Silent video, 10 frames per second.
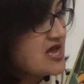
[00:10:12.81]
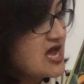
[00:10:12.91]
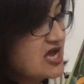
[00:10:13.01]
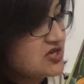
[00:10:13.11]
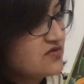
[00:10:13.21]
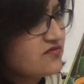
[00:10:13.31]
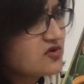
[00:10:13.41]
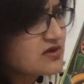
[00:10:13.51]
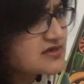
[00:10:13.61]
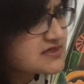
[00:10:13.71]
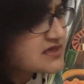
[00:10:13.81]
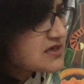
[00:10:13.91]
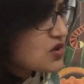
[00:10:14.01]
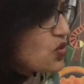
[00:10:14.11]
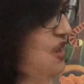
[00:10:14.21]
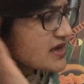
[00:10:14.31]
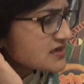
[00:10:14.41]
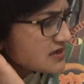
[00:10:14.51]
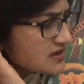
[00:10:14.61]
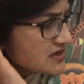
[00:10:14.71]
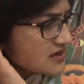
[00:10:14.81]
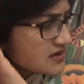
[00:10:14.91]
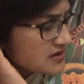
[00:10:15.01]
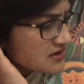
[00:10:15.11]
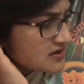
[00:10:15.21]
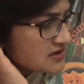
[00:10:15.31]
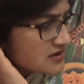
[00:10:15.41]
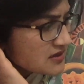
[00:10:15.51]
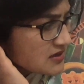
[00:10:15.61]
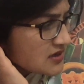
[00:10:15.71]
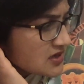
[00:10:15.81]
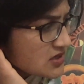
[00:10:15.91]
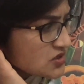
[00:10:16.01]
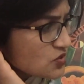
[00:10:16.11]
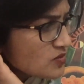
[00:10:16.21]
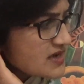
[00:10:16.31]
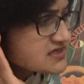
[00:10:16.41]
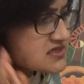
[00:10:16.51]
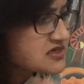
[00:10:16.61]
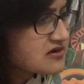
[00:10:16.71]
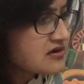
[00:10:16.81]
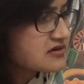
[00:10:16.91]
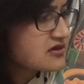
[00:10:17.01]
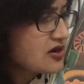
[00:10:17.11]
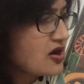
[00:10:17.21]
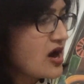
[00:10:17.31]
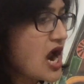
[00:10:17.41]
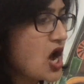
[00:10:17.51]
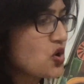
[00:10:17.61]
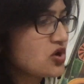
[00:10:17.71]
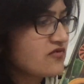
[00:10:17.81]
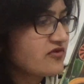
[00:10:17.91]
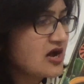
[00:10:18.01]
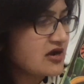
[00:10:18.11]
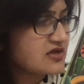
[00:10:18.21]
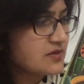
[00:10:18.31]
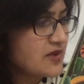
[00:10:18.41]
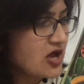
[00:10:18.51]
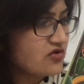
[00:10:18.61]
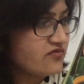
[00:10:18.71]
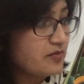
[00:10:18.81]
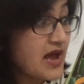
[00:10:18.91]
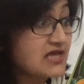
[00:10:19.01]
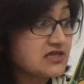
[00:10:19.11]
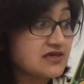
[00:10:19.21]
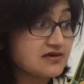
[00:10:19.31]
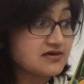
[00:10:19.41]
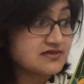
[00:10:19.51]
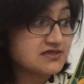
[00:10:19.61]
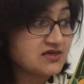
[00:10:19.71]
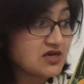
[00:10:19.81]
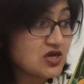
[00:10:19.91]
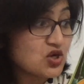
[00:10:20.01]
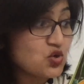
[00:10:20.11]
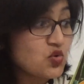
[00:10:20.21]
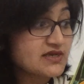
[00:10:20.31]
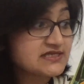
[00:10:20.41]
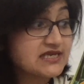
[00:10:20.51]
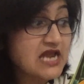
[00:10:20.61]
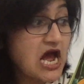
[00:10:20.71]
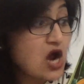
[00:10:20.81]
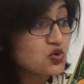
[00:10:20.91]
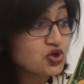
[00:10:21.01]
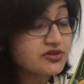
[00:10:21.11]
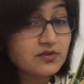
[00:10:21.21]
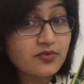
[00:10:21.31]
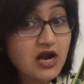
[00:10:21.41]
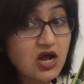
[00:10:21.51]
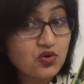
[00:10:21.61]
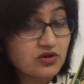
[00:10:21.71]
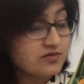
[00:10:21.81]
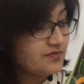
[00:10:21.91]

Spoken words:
And if you listen quietly, you must hear the growl of a hungry pair of panthers who are still out on the prowl.